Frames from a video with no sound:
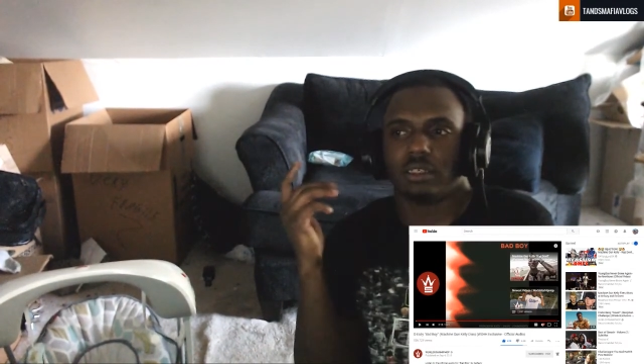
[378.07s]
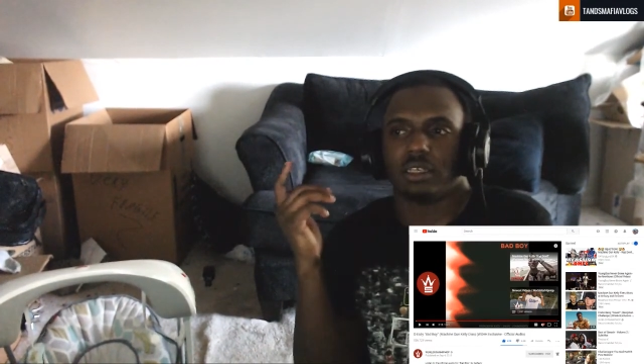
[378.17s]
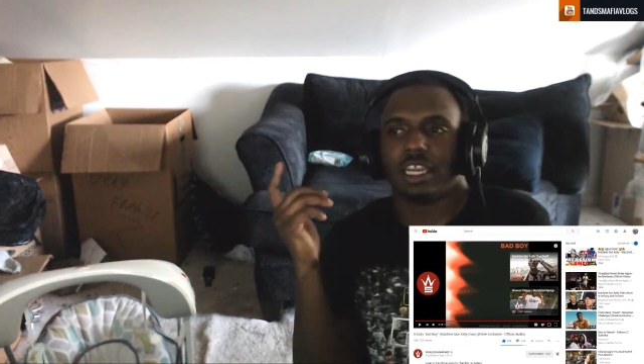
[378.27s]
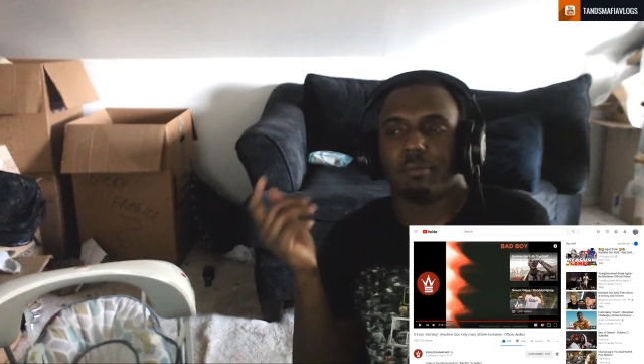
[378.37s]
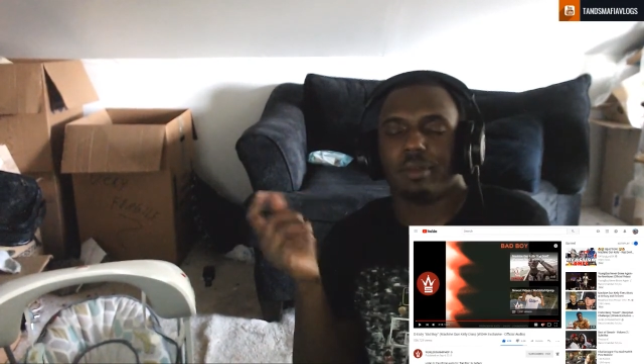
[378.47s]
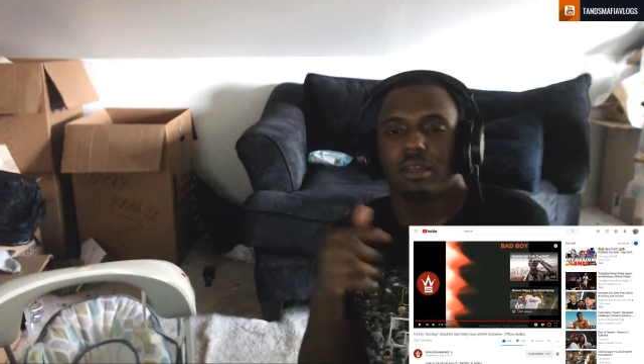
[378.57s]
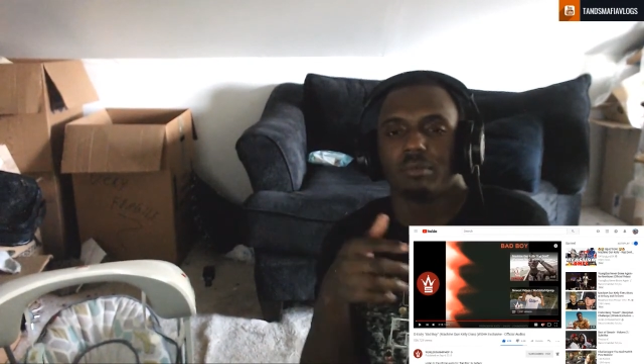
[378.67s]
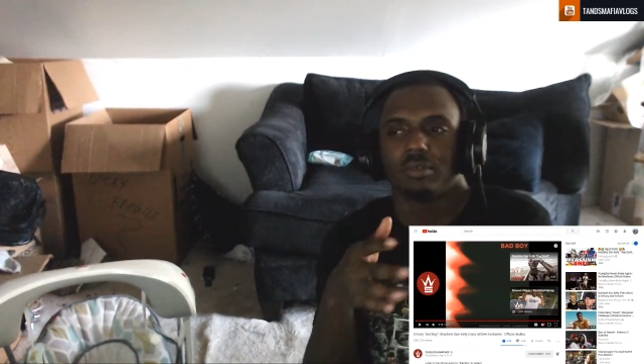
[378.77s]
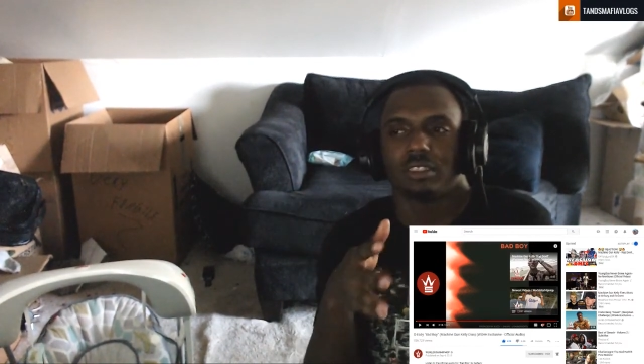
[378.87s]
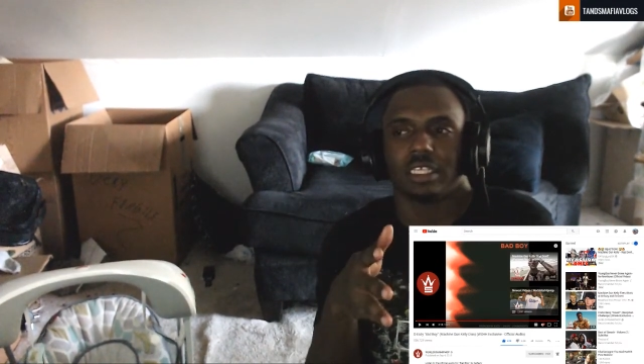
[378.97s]
Eminem
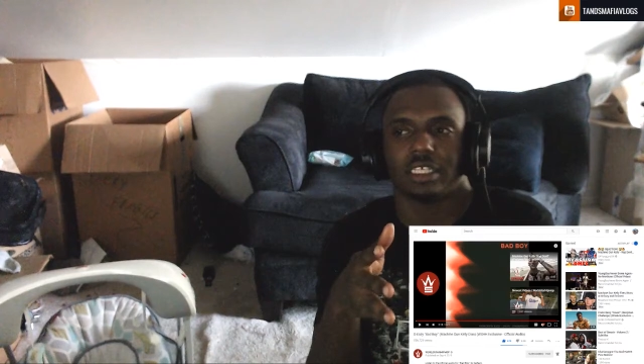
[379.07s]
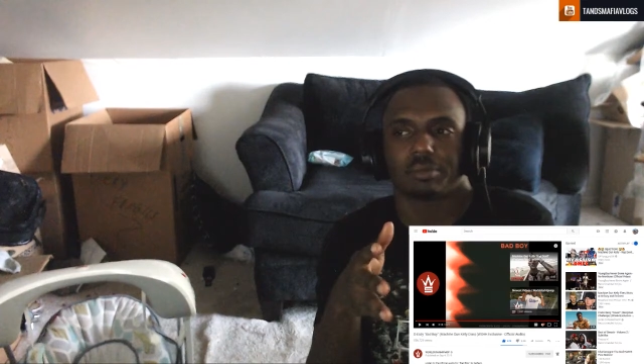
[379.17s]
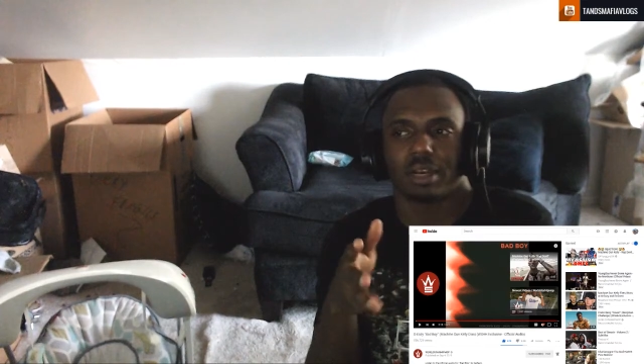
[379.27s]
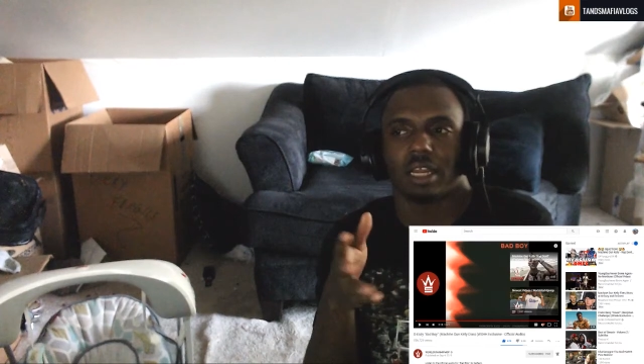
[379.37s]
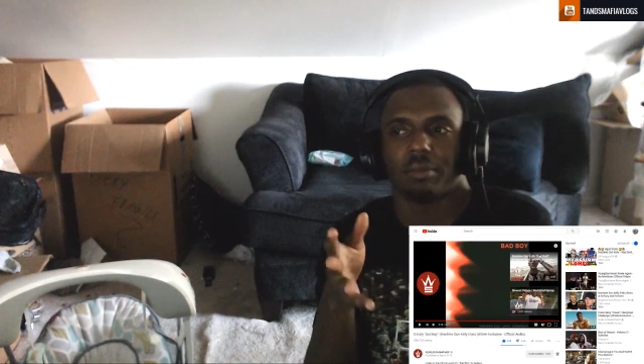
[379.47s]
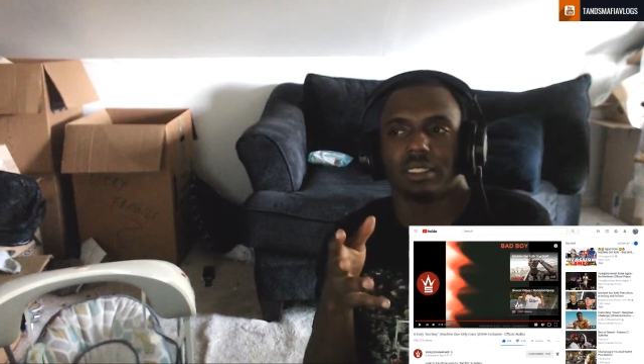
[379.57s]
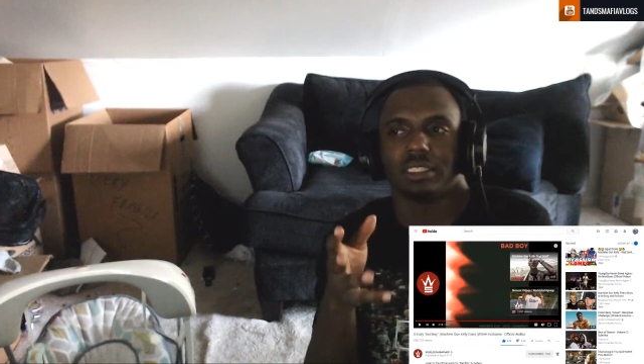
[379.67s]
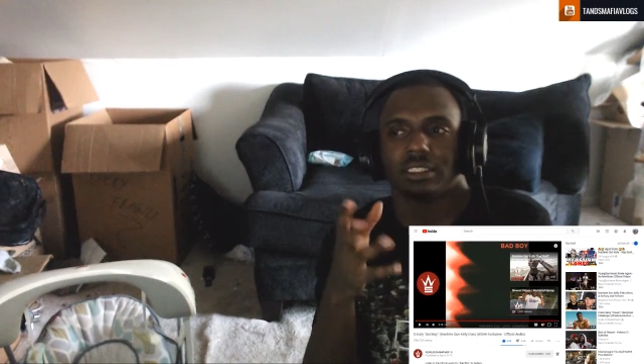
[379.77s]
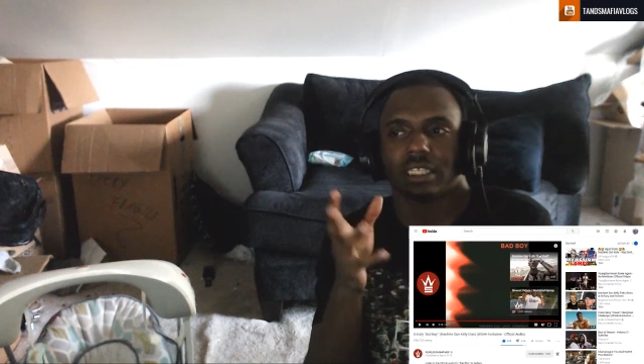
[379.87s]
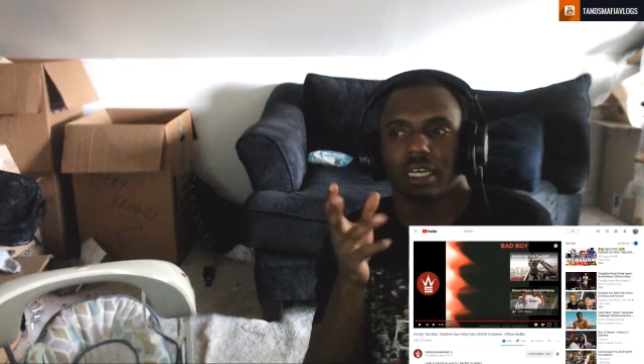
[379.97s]
was in his prime at
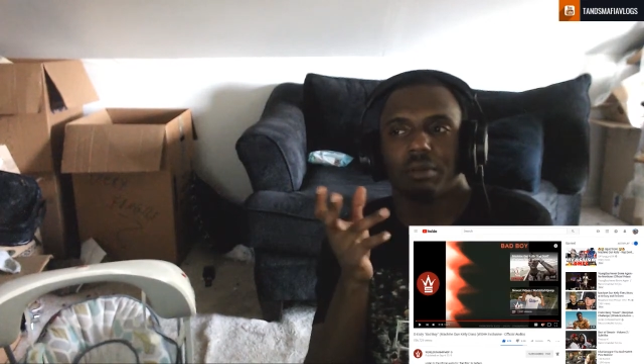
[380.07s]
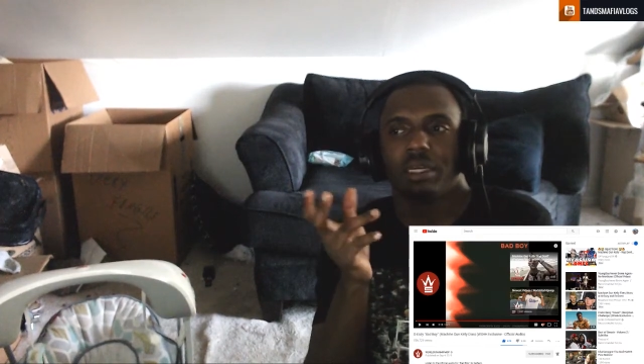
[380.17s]
this time.